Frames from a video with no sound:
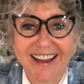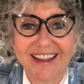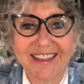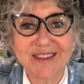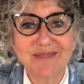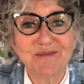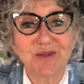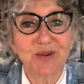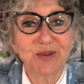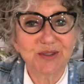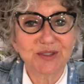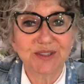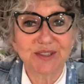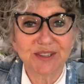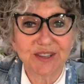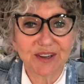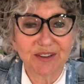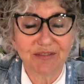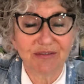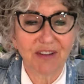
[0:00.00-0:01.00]
the most
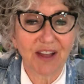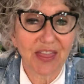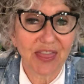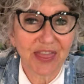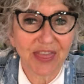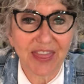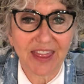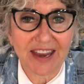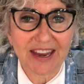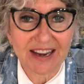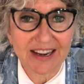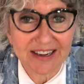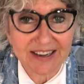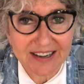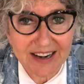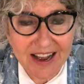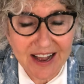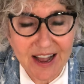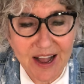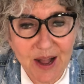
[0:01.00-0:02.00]
fun thing.
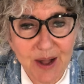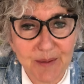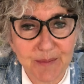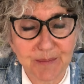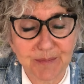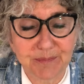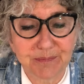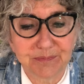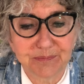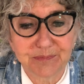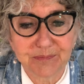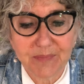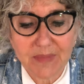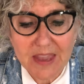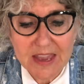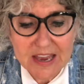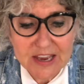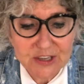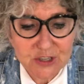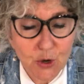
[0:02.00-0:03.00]
Um,
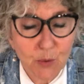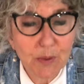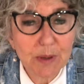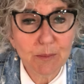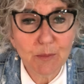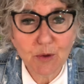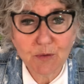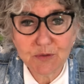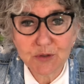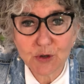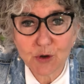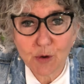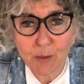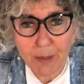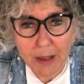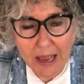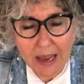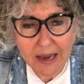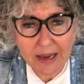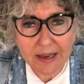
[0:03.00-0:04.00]
so we moved to
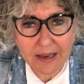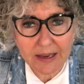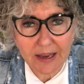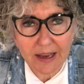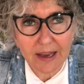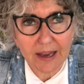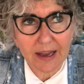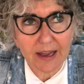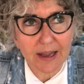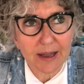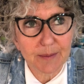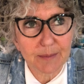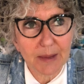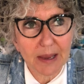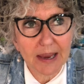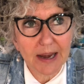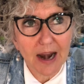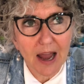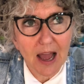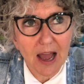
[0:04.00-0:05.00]
Quebec um,
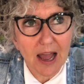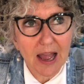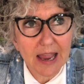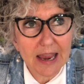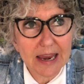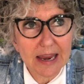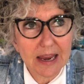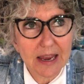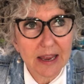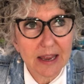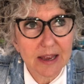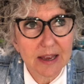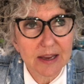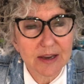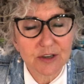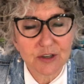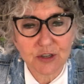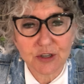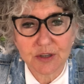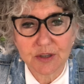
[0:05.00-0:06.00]
and I
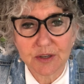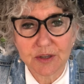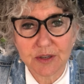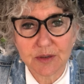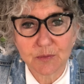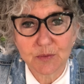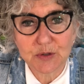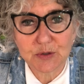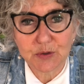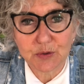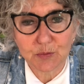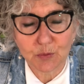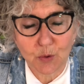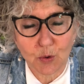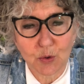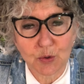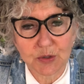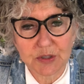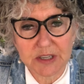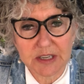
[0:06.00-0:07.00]
was
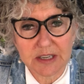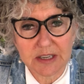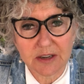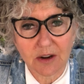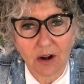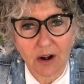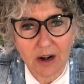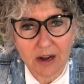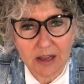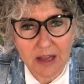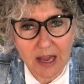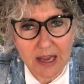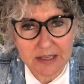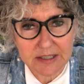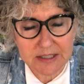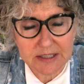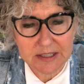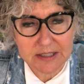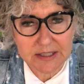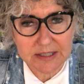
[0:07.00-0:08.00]
enrolled in art
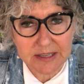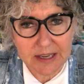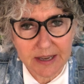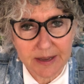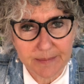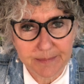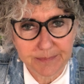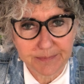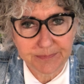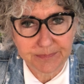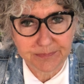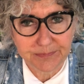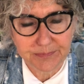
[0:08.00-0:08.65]
classes um,